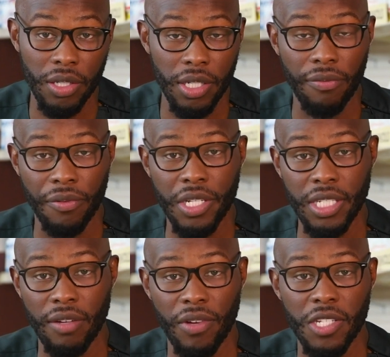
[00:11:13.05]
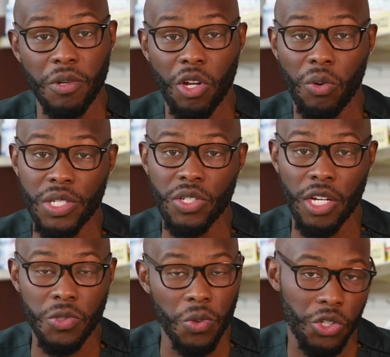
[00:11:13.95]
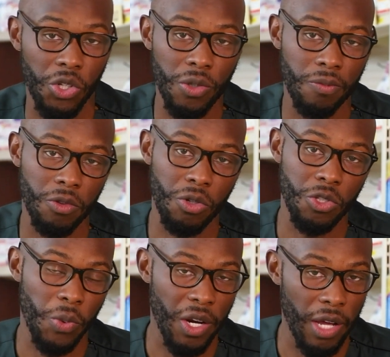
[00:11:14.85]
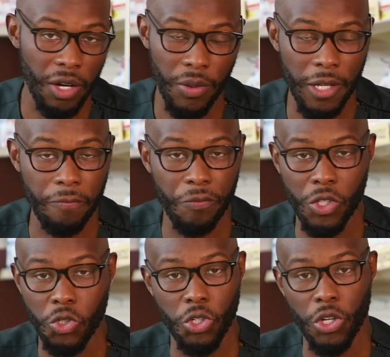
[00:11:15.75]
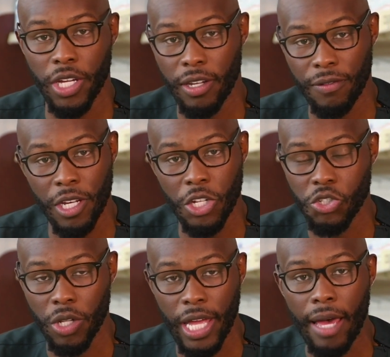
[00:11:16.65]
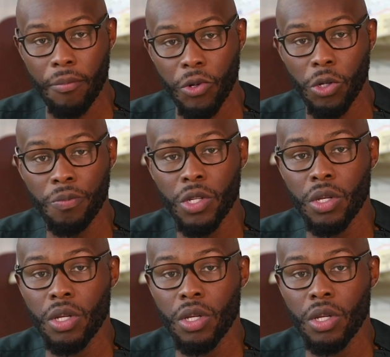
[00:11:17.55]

the first investment always starts with you through sweat equity, through your initial capital.